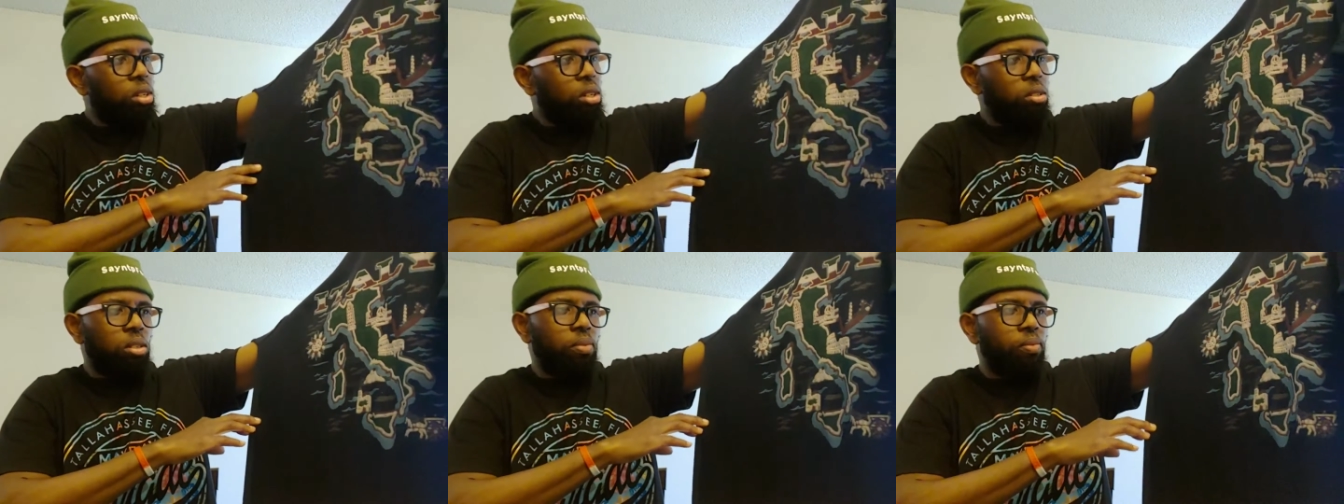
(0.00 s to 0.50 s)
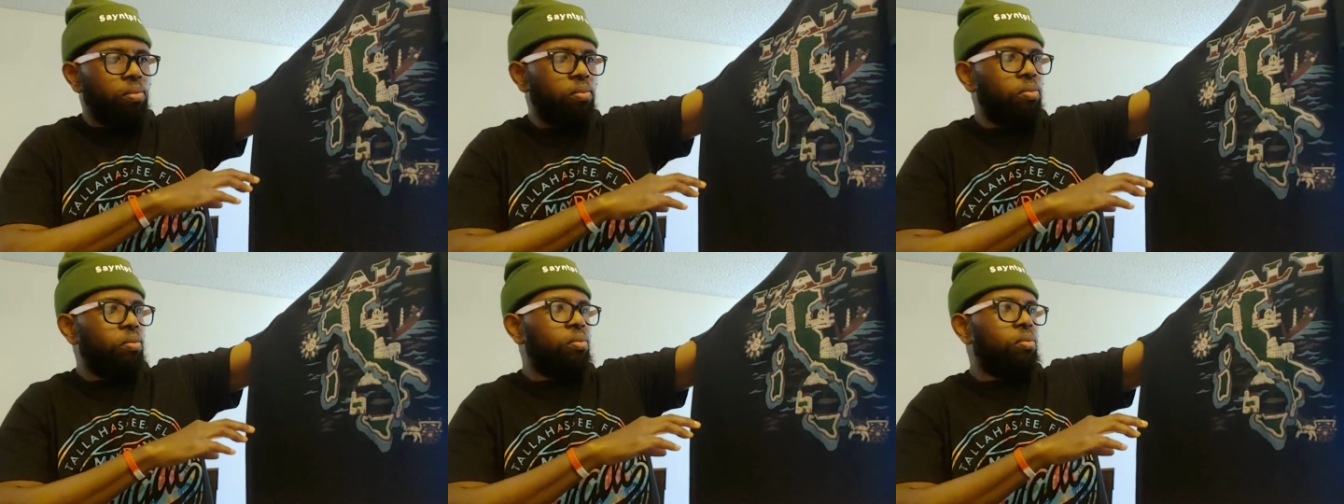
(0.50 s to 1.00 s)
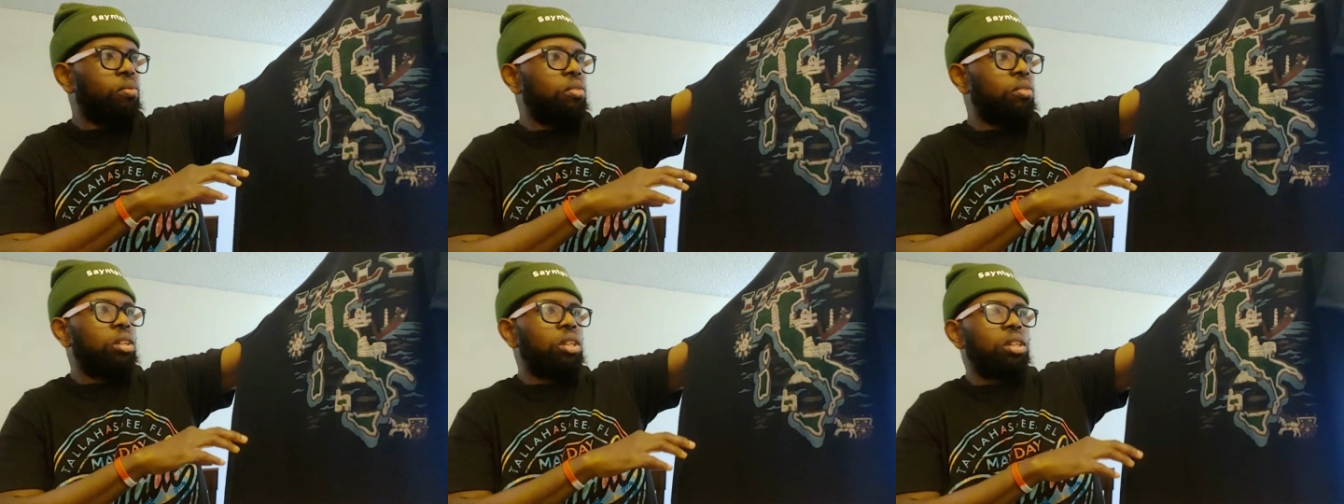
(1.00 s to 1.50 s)
So
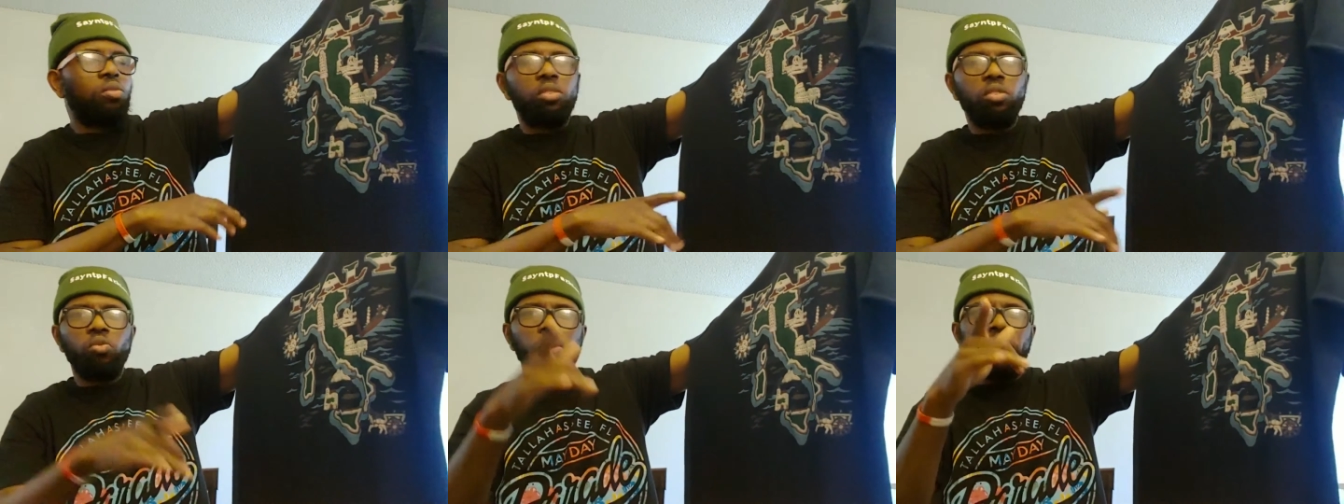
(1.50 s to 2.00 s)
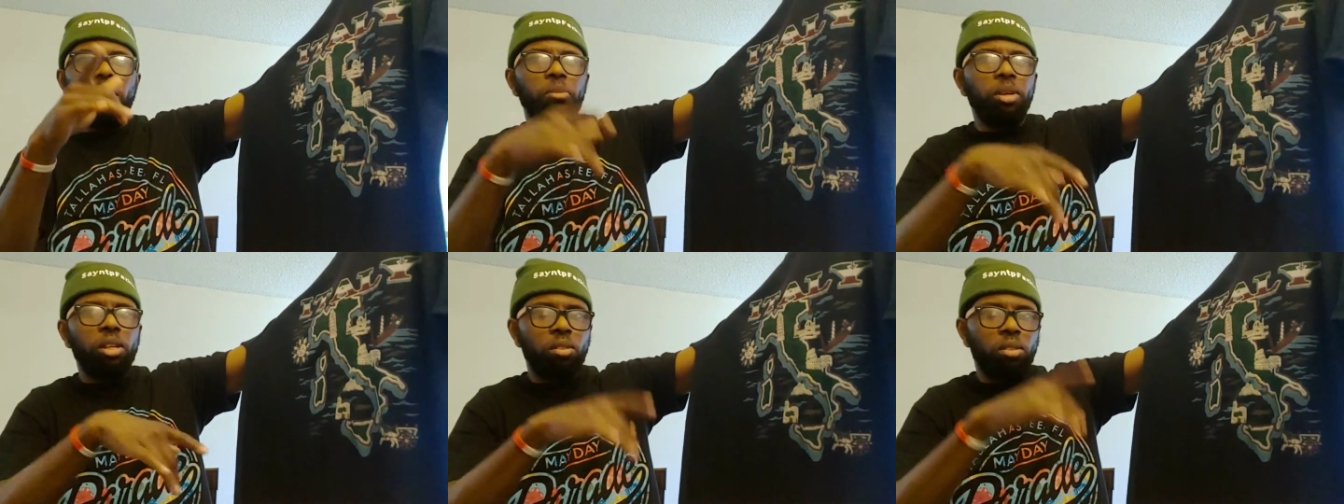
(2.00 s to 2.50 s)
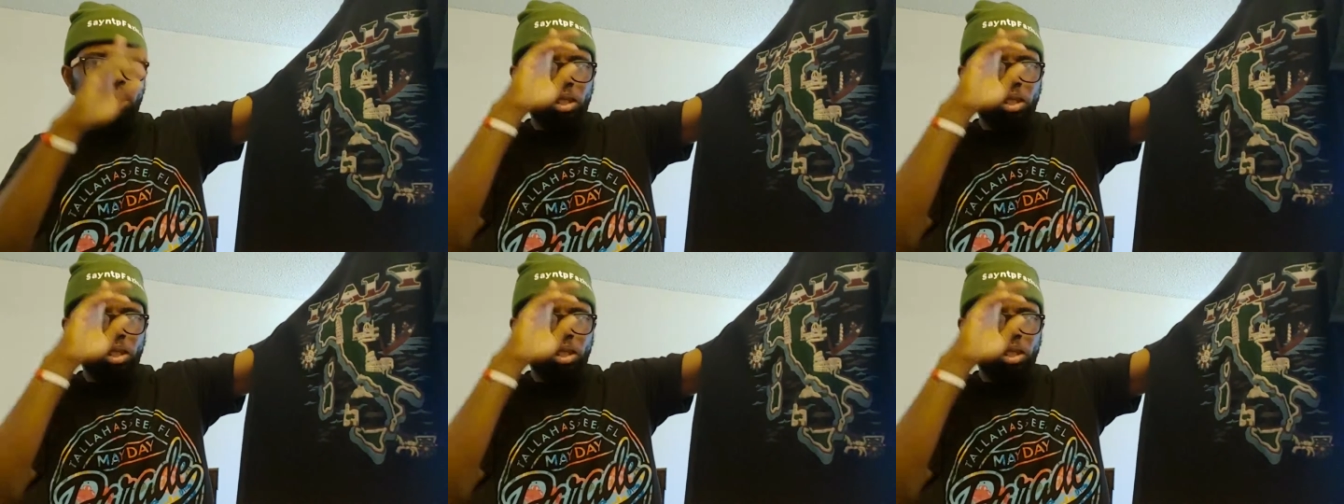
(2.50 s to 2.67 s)
this this woman that passed.